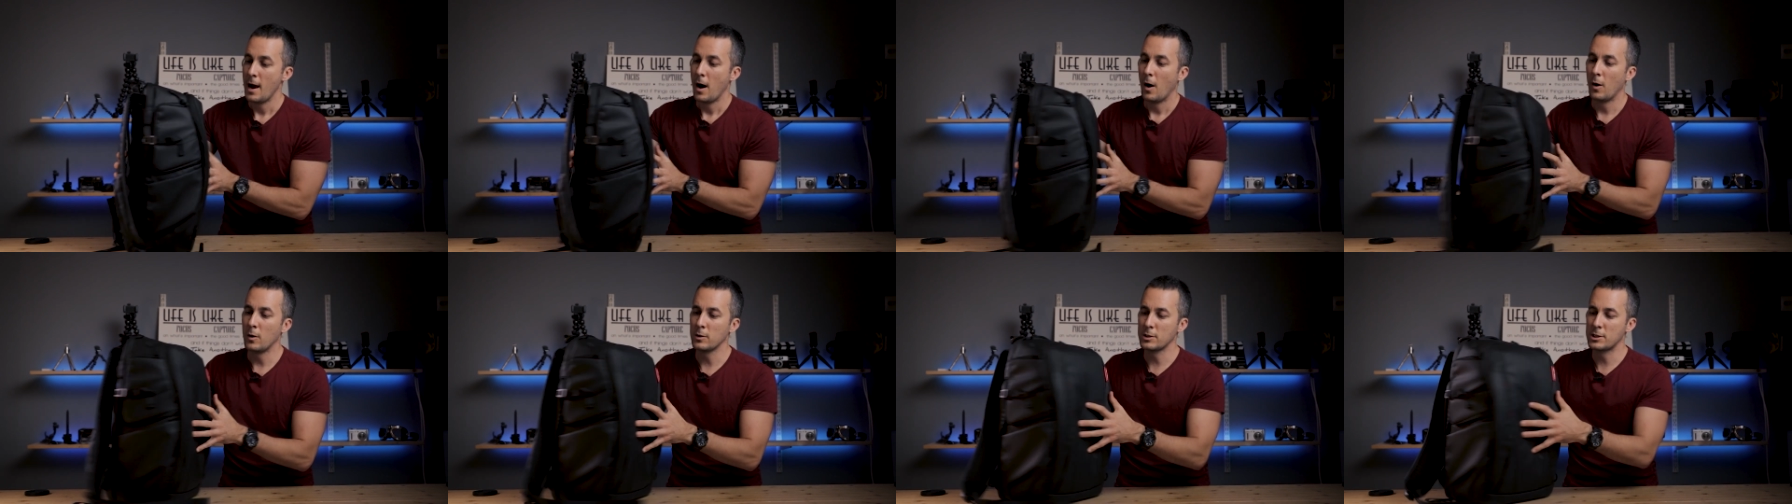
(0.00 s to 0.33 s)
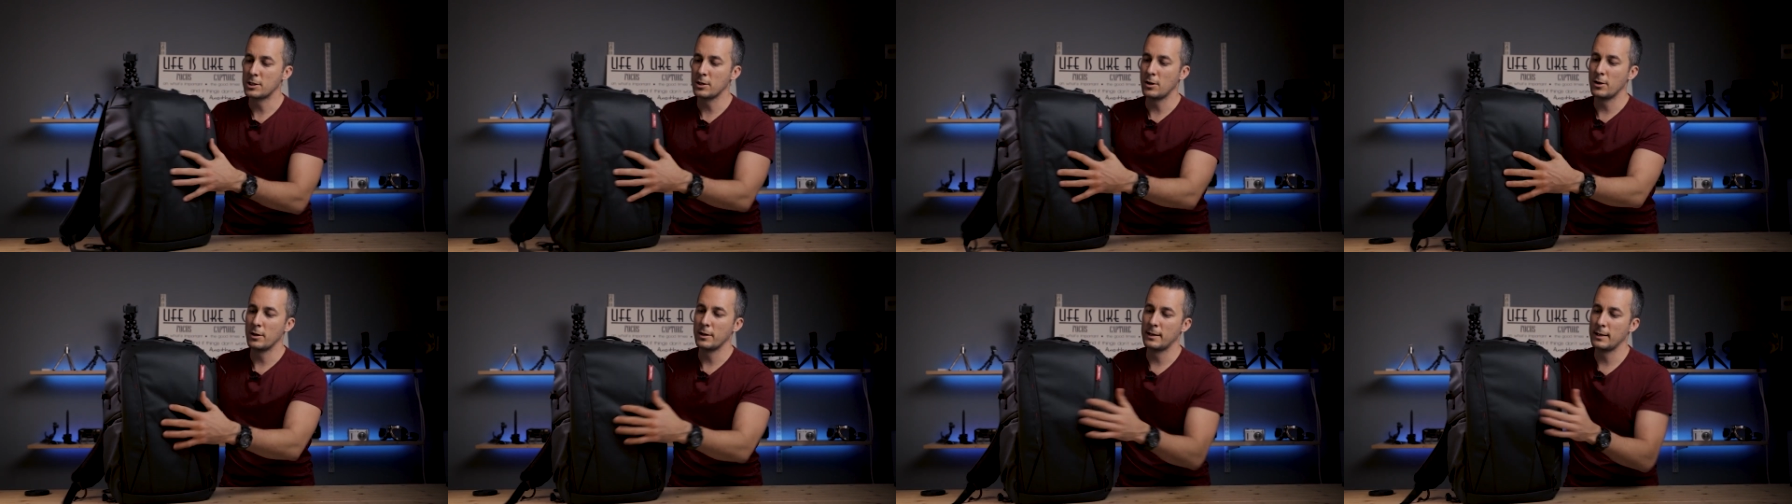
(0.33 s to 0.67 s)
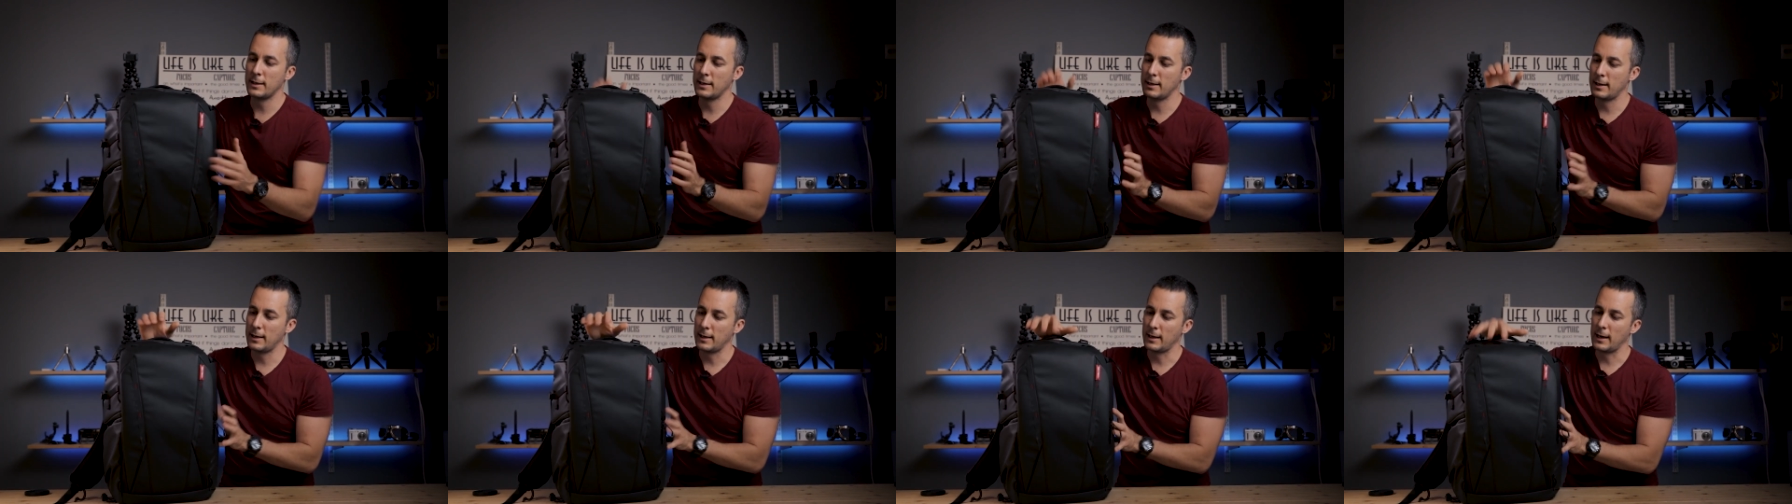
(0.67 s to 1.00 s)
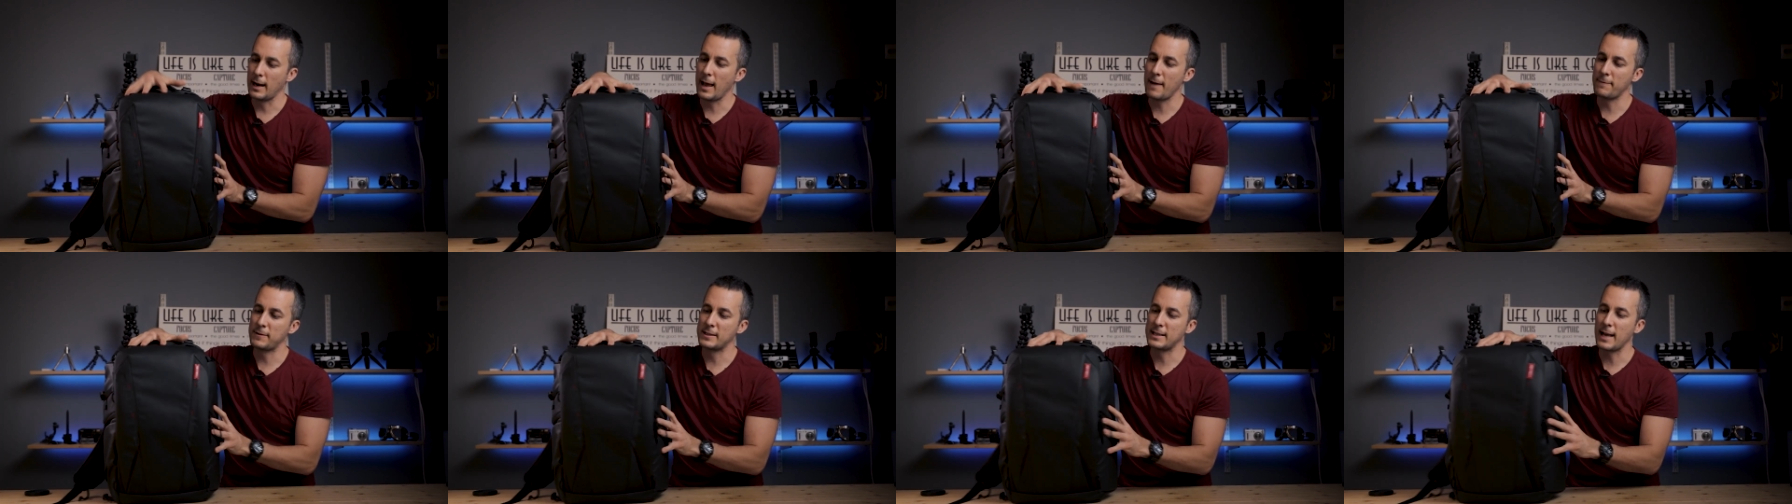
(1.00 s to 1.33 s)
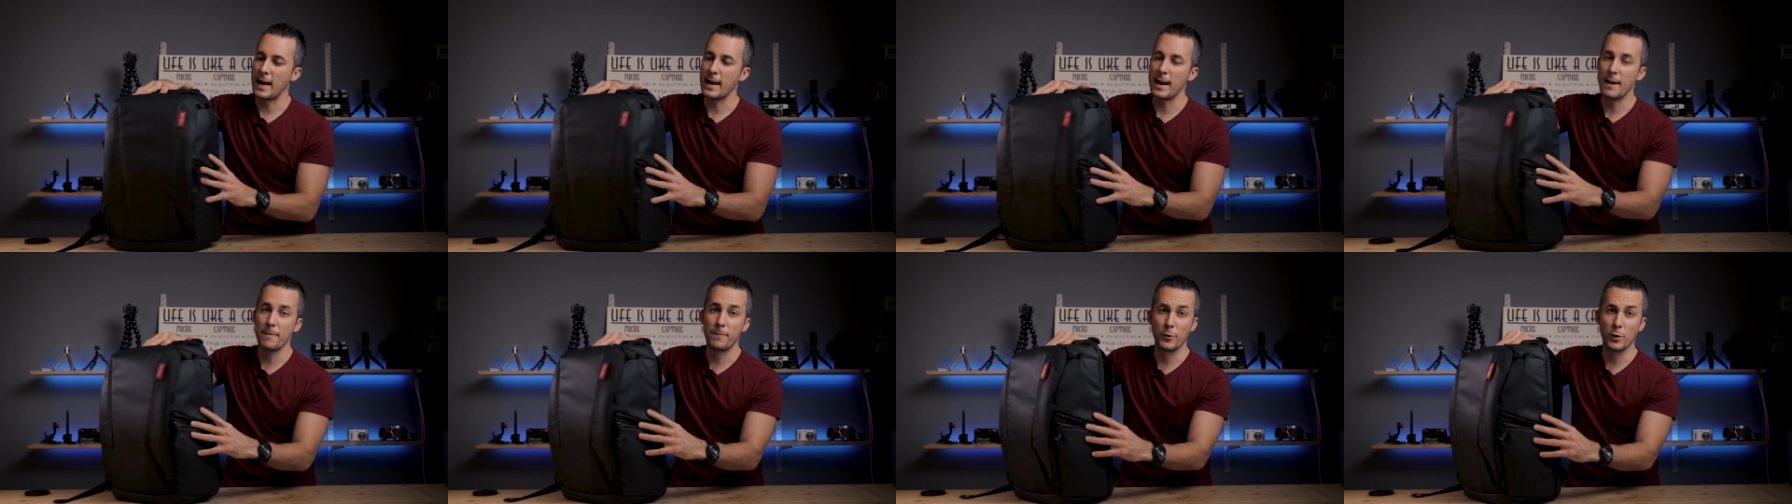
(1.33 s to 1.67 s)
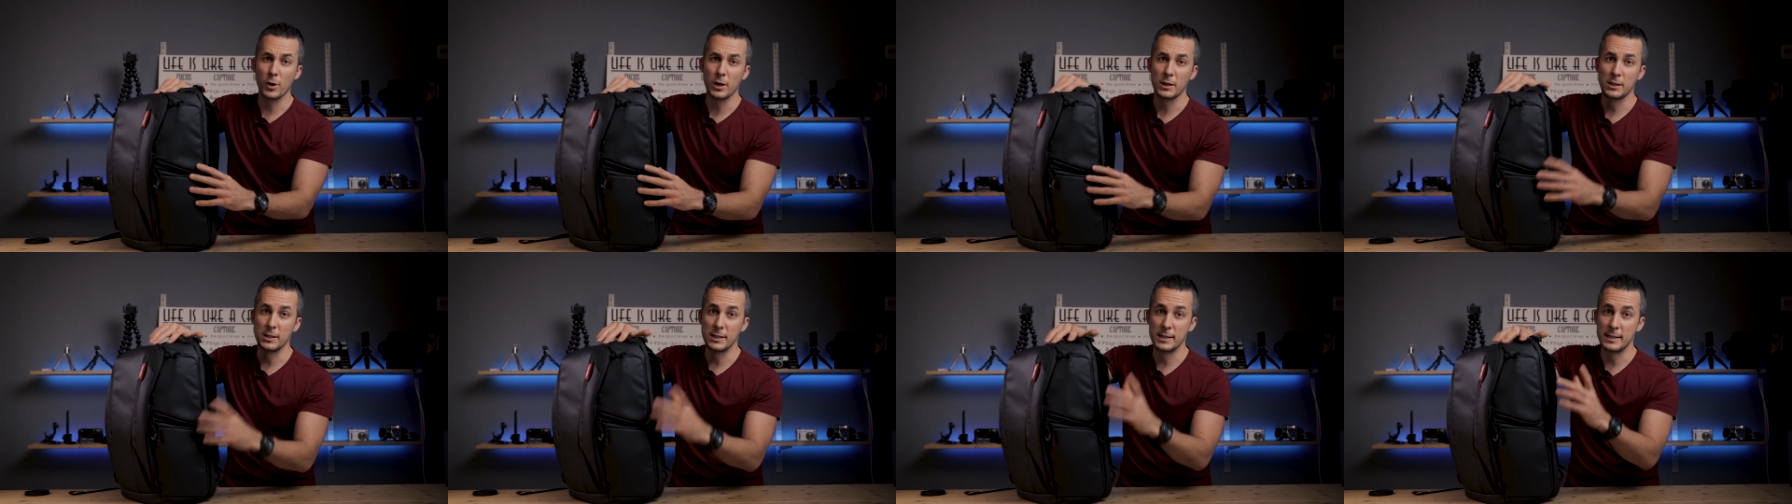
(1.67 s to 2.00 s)
also on the left side I
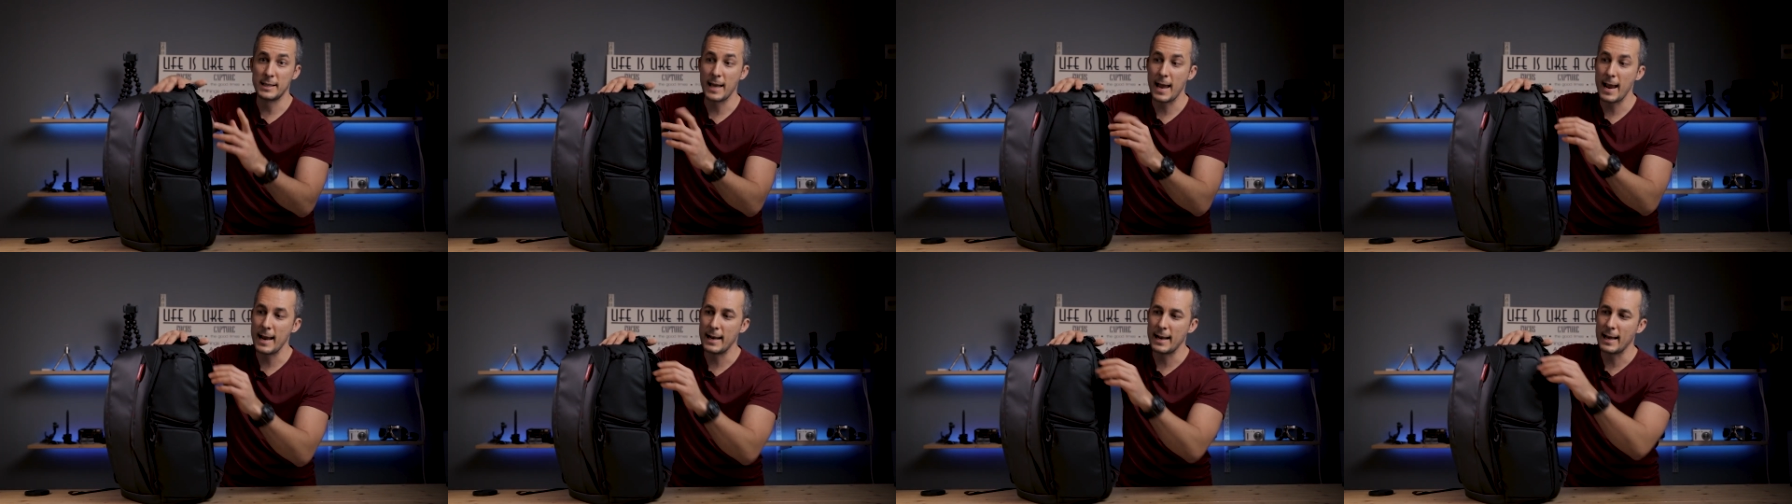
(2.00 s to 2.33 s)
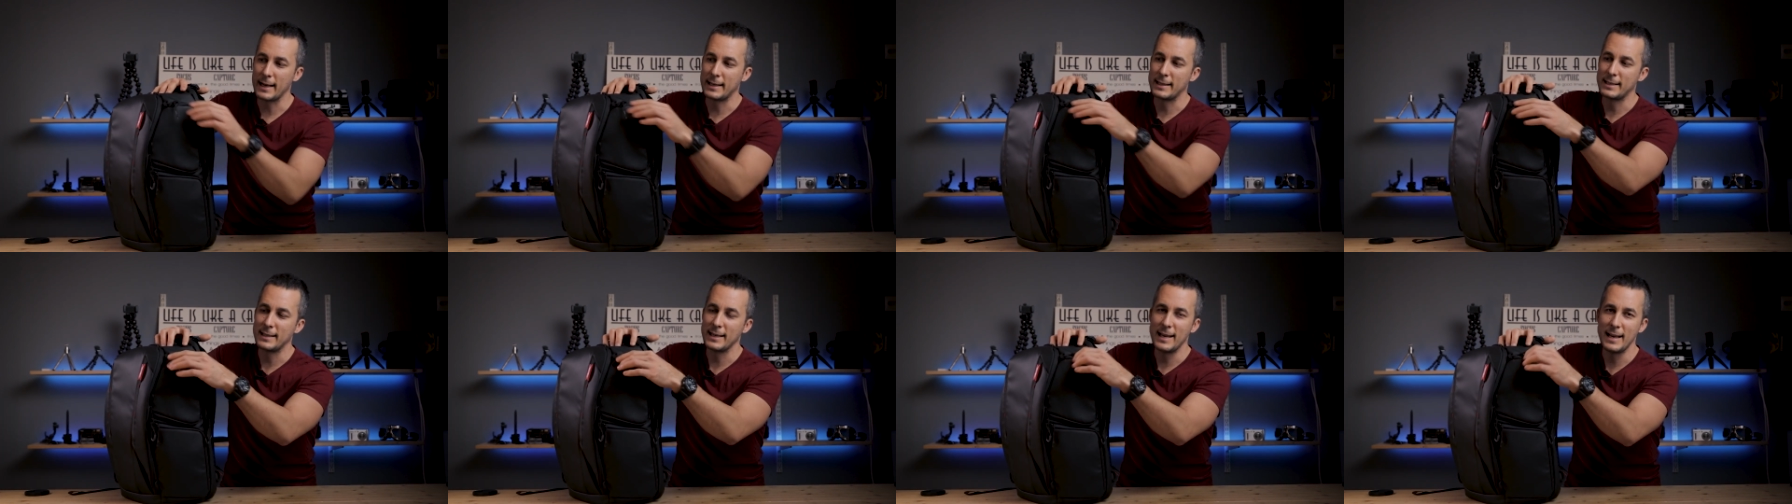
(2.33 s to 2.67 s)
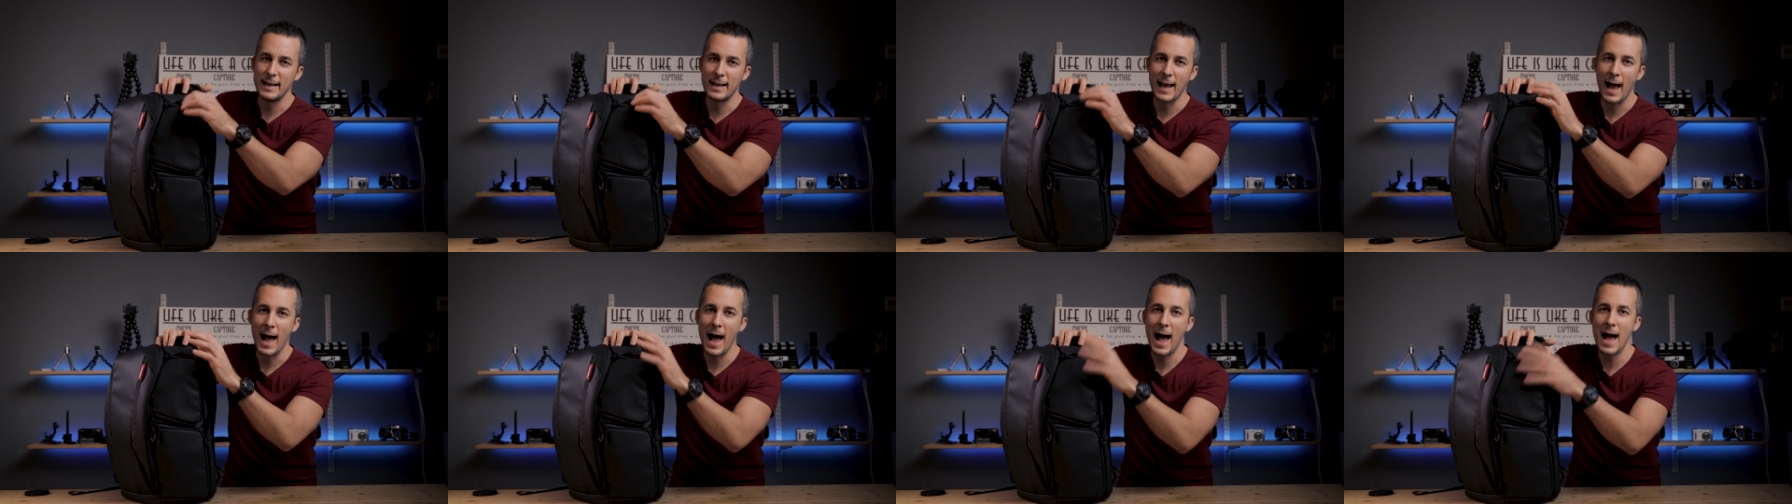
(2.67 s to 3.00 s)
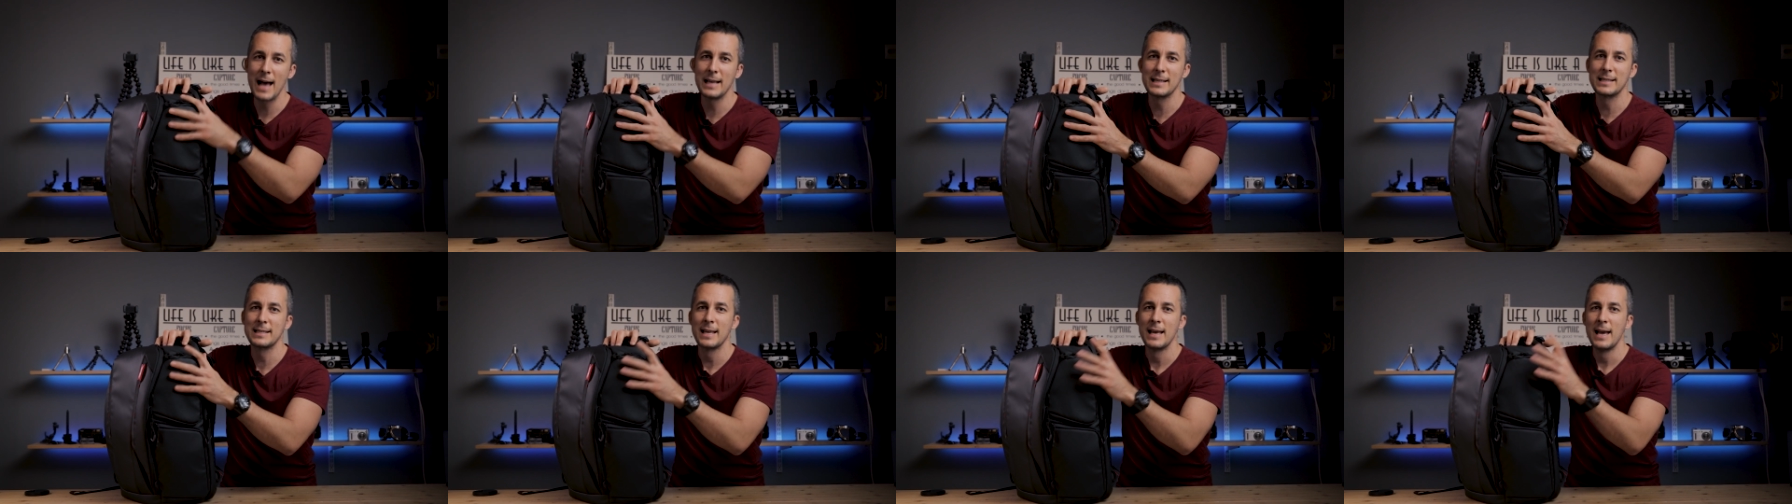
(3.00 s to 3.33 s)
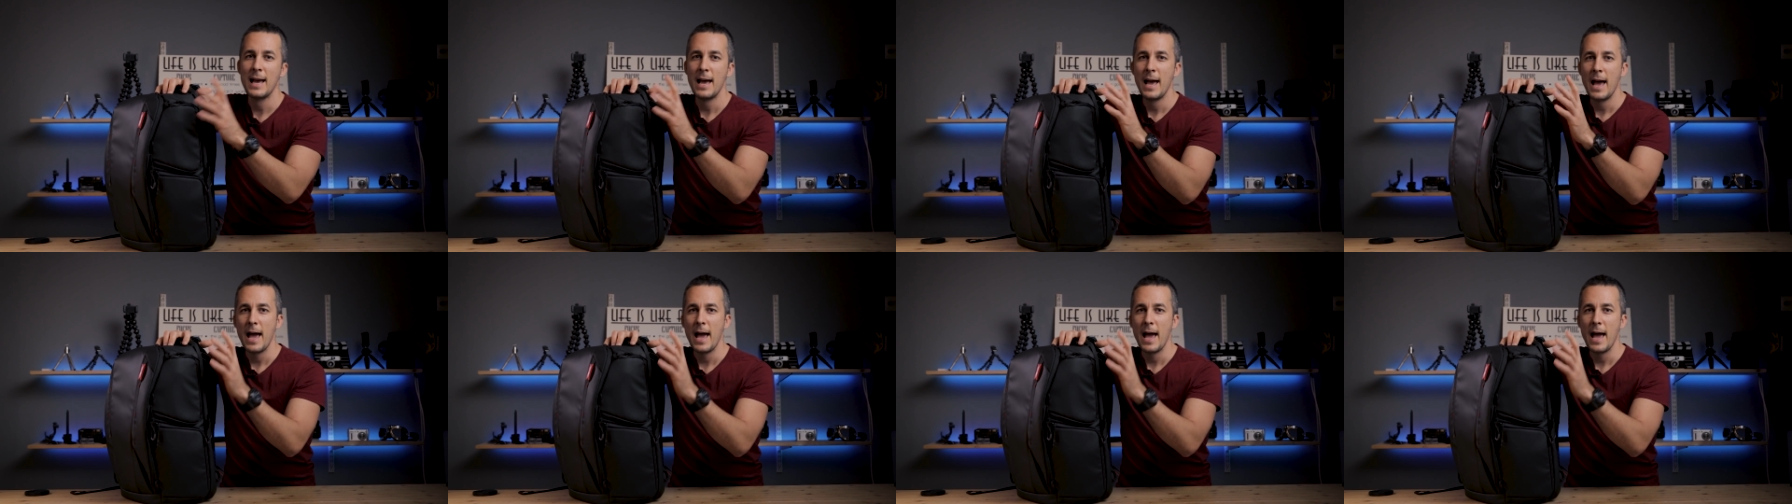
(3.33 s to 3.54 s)
forgot to say that it has